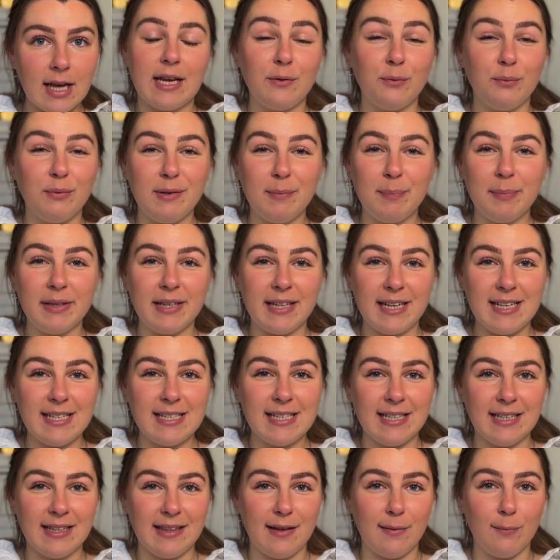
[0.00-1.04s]
and
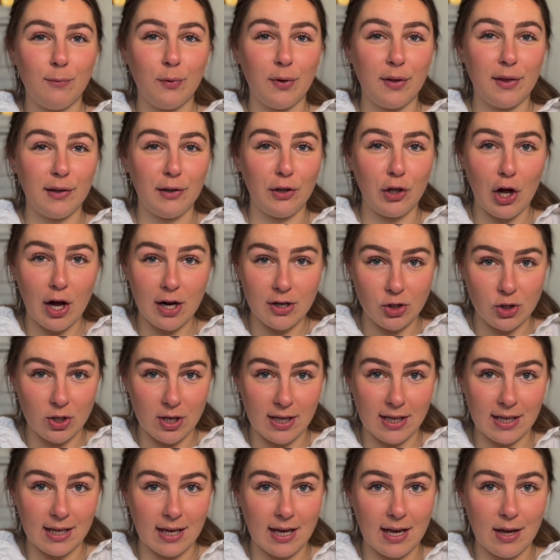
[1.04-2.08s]
replacing them with
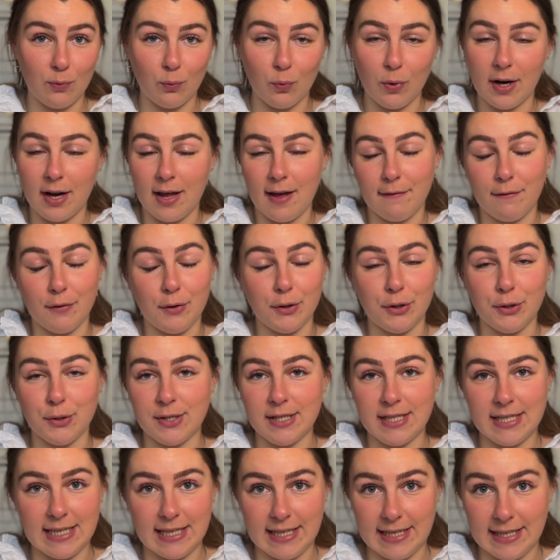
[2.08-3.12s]
logic and whatever you
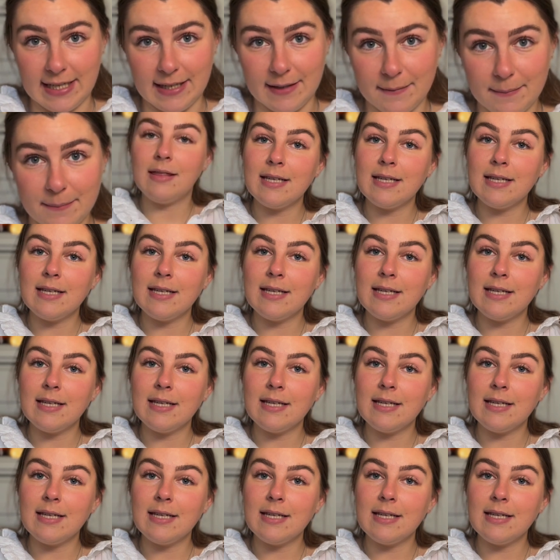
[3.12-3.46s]
see.